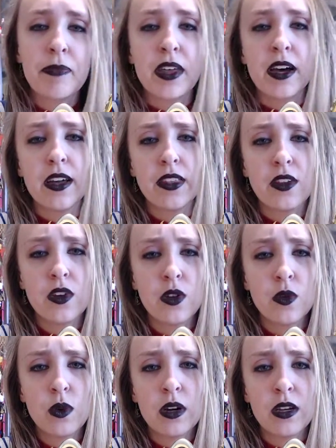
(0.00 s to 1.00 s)
The
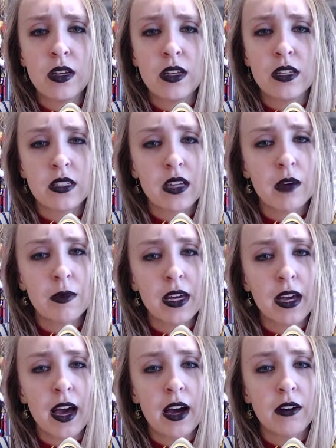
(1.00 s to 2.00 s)
new one is
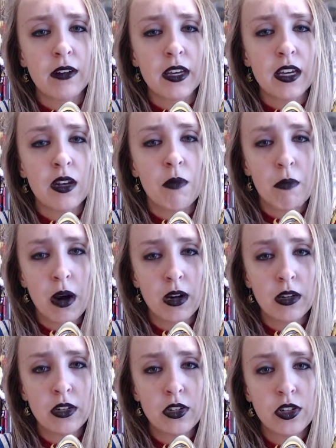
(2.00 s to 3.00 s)
coming out in
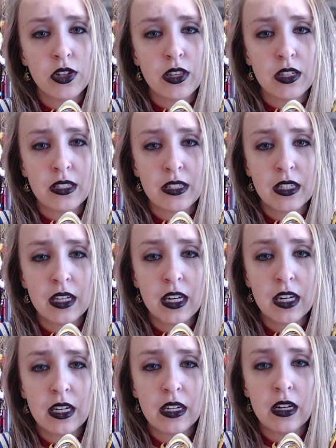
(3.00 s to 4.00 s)
March this
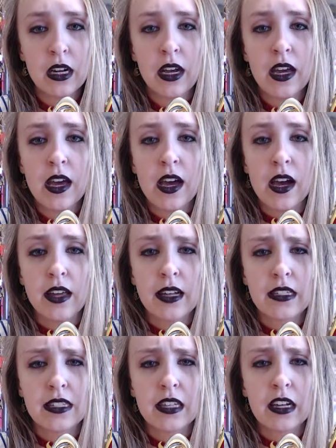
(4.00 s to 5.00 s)
year, and
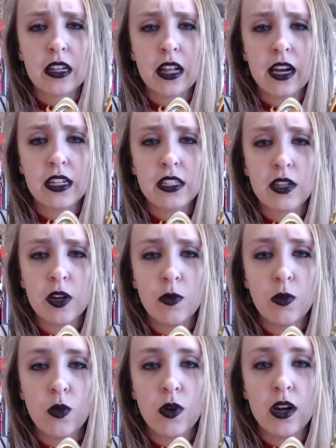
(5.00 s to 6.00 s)
that's the Kaleidoscope
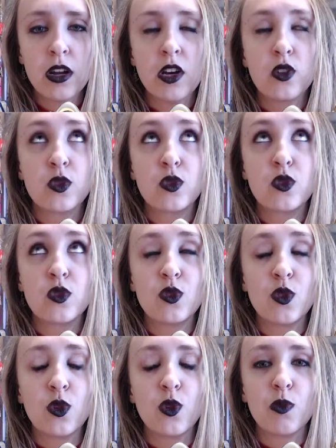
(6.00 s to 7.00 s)
one.
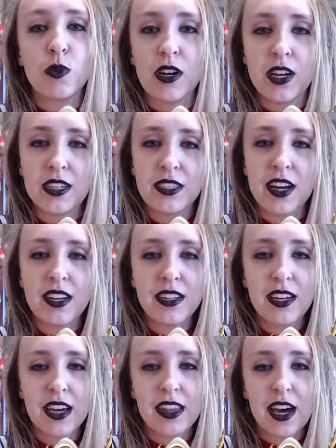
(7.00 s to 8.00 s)
Super excited to
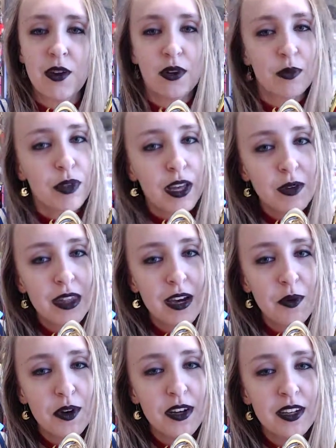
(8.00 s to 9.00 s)
get that one and play with
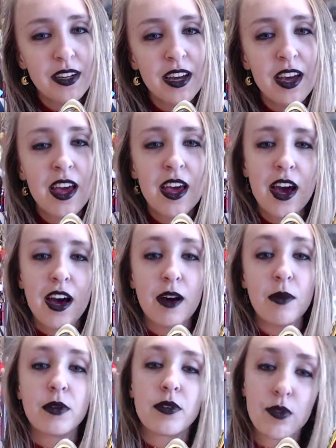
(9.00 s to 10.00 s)
that one.
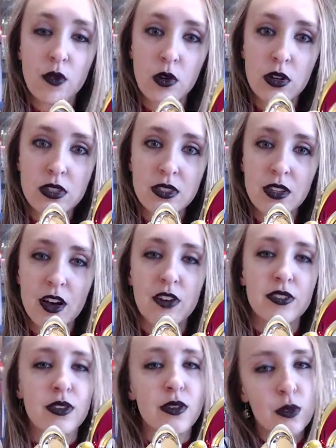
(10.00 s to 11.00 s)
Of course, I'll
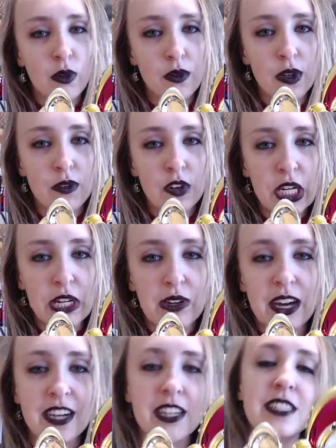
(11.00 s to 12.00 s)
do a review for you
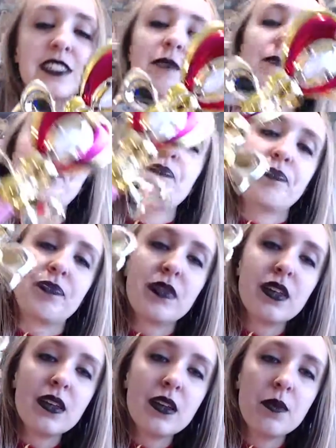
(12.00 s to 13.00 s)
guys.
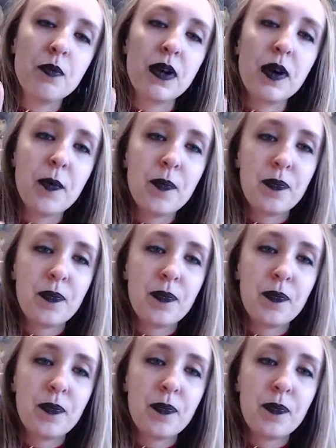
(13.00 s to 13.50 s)
But